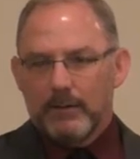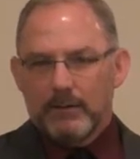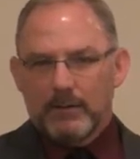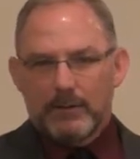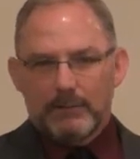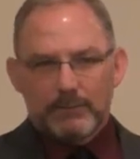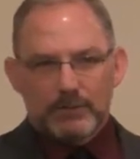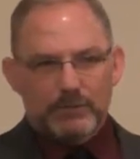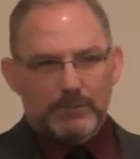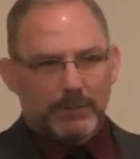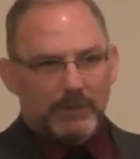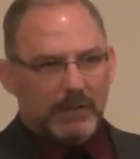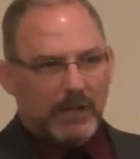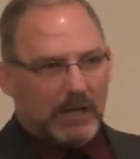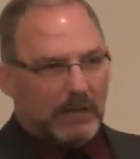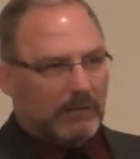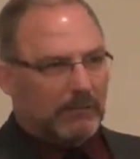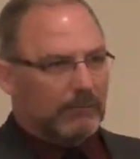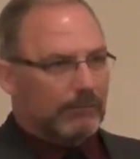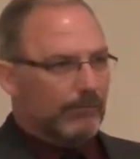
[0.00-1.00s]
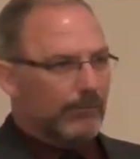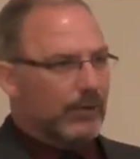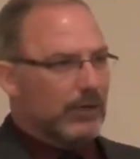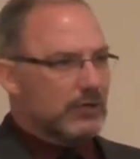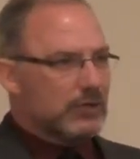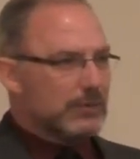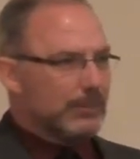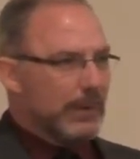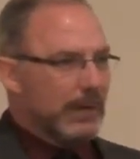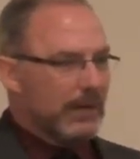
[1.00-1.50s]
I think Mr. McDonald, he
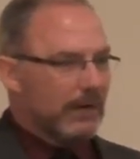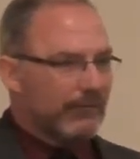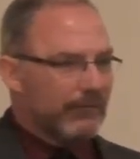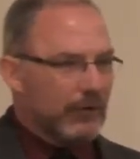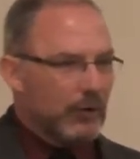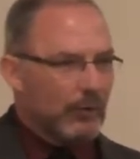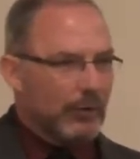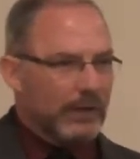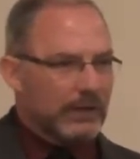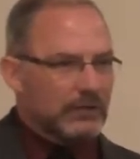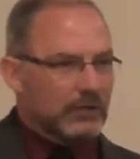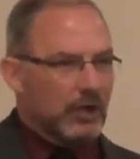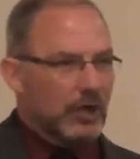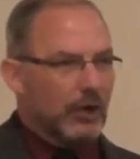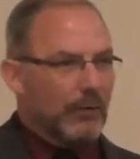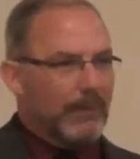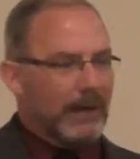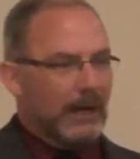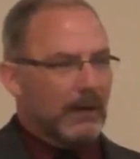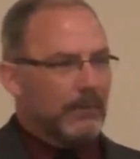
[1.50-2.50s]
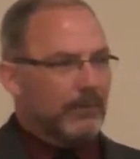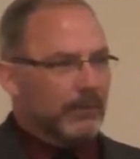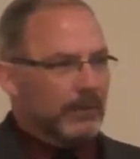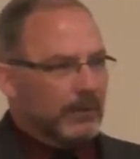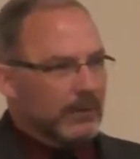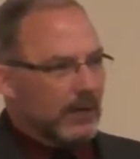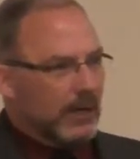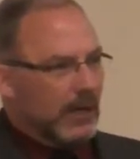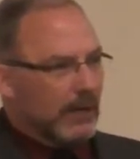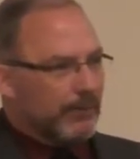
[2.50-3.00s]
was speaking a few weeks ago about
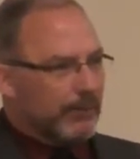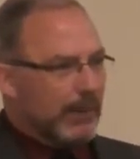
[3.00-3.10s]
uh,